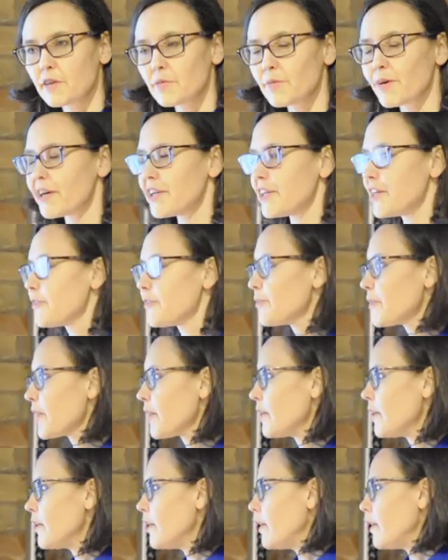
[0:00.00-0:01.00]
of the body.
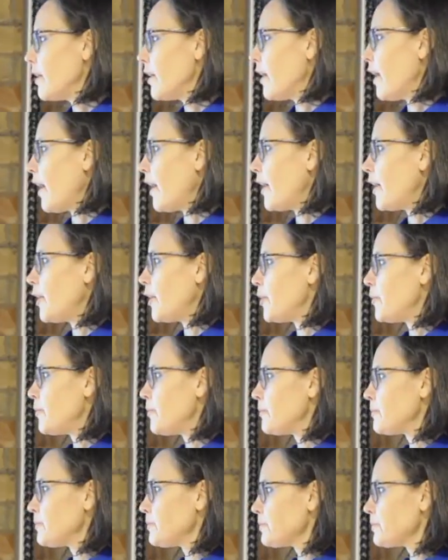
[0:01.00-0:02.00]

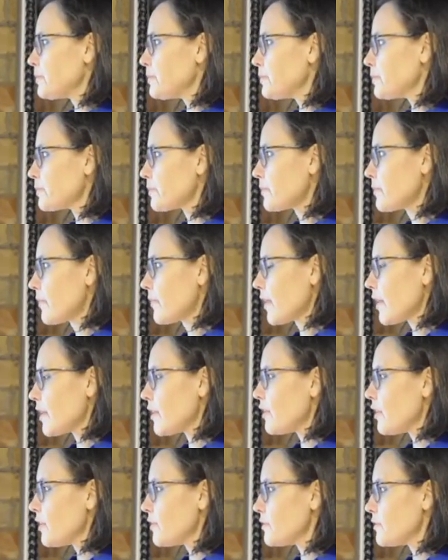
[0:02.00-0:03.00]

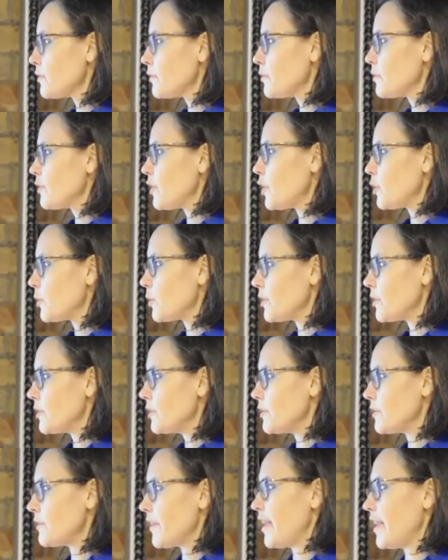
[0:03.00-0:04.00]
It also
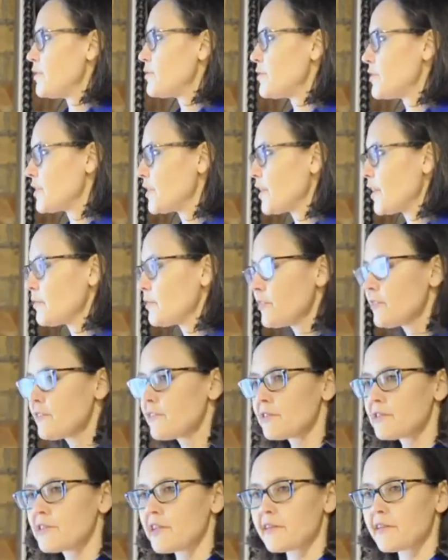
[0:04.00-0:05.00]
lowers androgen levels,
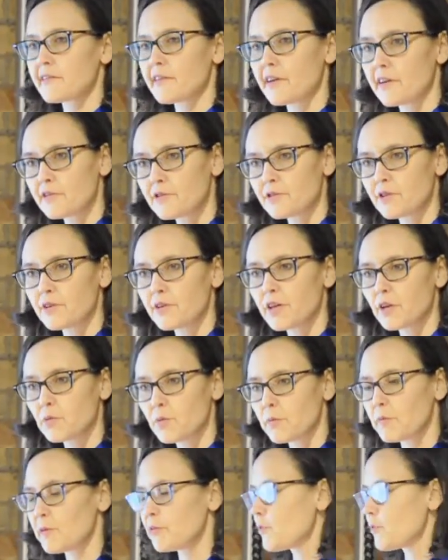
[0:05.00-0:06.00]
so testosterone in
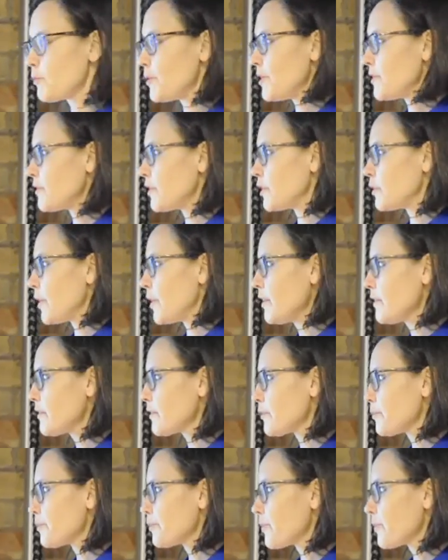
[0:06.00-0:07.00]
women with
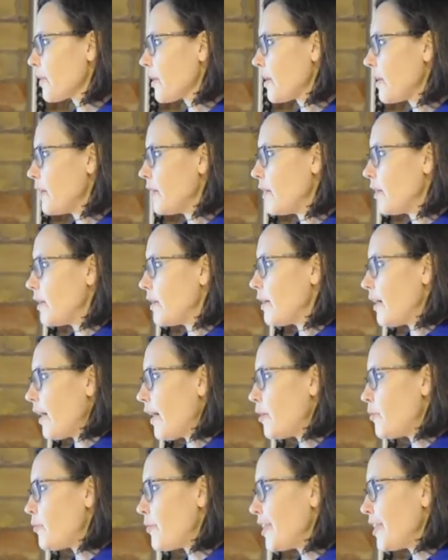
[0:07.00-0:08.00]
PCOS.
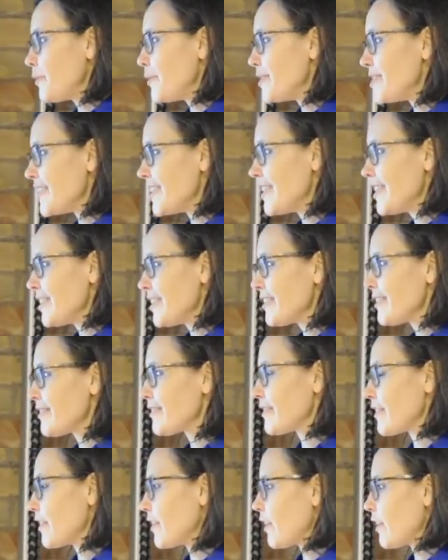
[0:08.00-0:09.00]
Vitamin D
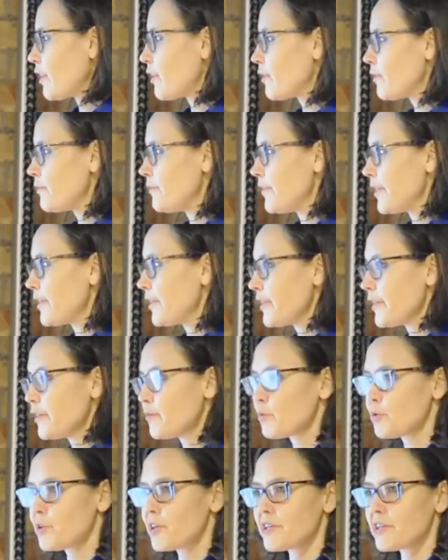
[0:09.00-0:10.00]
is very
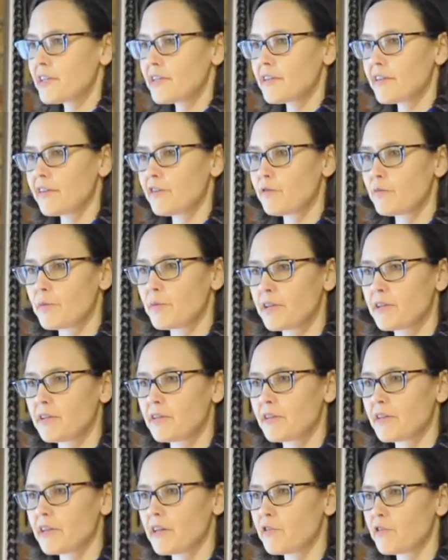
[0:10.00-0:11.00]
important.
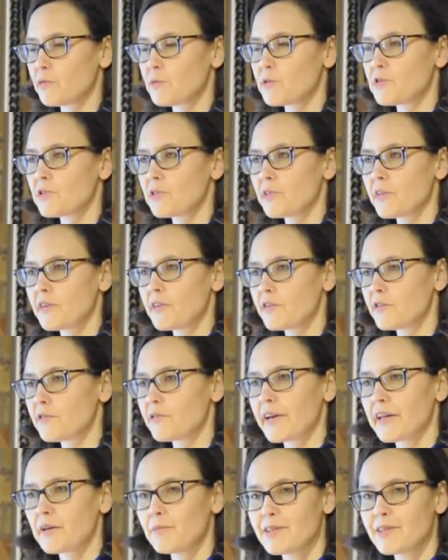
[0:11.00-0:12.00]
It's been shown that there's
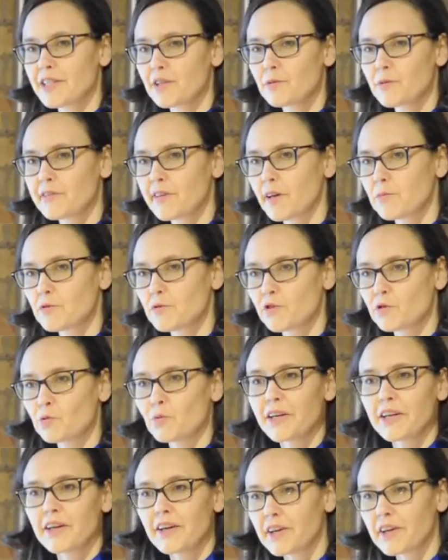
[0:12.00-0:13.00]
vitamin D receptors
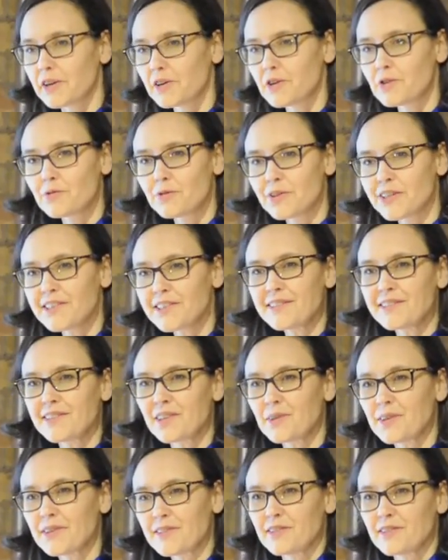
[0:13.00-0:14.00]
right on our ovaries,
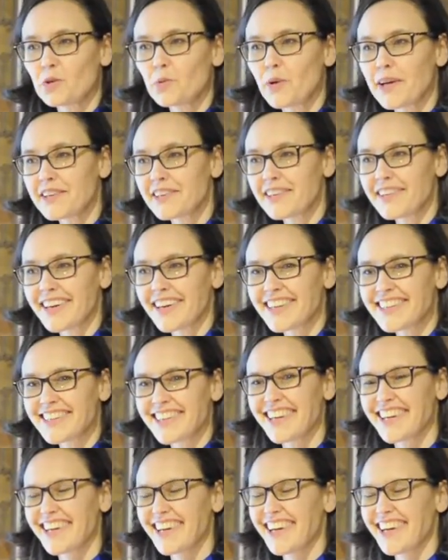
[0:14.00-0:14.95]
so it's no wonder that